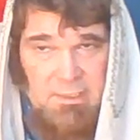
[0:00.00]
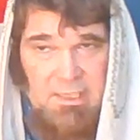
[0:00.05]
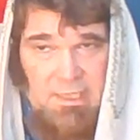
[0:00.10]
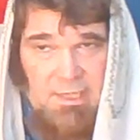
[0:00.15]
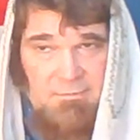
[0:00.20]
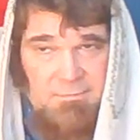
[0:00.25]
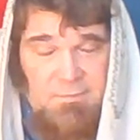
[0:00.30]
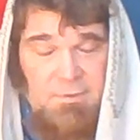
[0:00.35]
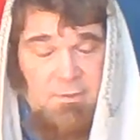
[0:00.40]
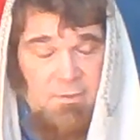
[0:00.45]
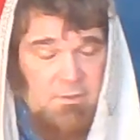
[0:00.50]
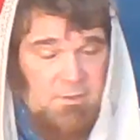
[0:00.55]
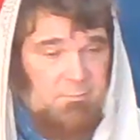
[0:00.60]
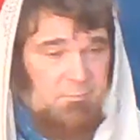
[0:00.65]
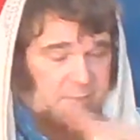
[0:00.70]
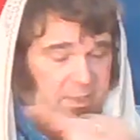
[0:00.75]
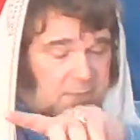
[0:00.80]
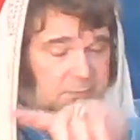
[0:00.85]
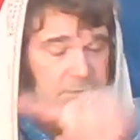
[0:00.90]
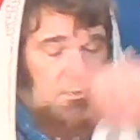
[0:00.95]
If you, the
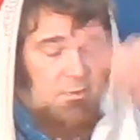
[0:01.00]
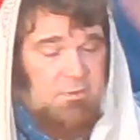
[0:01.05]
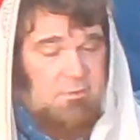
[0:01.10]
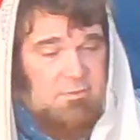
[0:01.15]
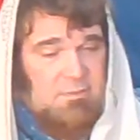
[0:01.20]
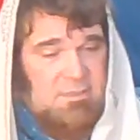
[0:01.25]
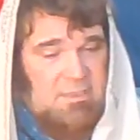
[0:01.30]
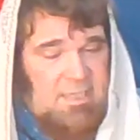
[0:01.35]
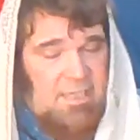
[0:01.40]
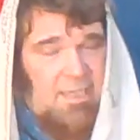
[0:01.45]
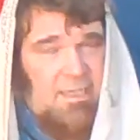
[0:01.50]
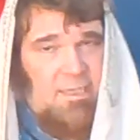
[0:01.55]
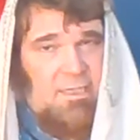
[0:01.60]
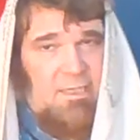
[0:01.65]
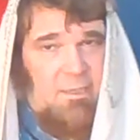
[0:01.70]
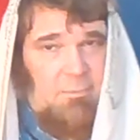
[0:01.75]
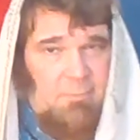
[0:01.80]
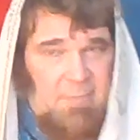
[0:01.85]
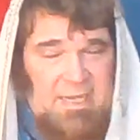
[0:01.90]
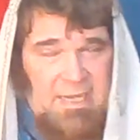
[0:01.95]
people don't take
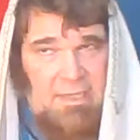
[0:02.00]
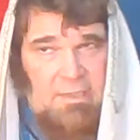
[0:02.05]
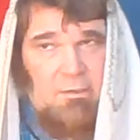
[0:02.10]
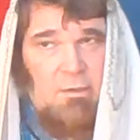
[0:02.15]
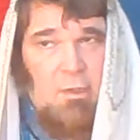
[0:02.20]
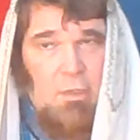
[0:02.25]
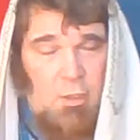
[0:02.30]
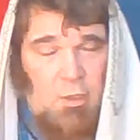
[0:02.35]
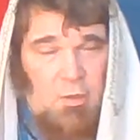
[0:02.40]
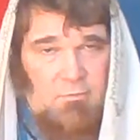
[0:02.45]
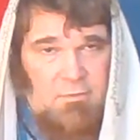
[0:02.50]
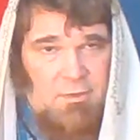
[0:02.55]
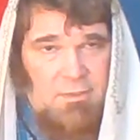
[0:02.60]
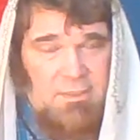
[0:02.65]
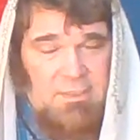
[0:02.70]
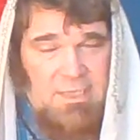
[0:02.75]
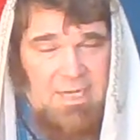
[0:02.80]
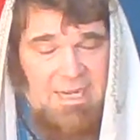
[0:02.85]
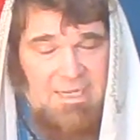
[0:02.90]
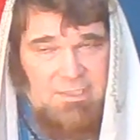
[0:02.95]
command over
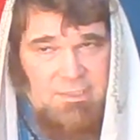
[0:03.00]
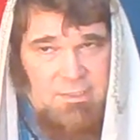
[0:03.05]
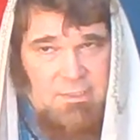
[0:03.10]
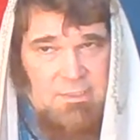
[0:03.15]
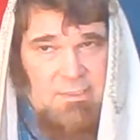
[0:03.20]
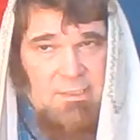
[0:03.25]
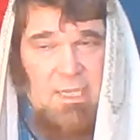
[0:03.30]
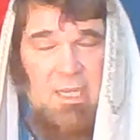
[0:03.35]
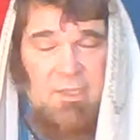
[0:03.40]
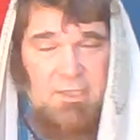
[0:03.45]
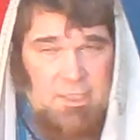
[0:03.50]
their nations,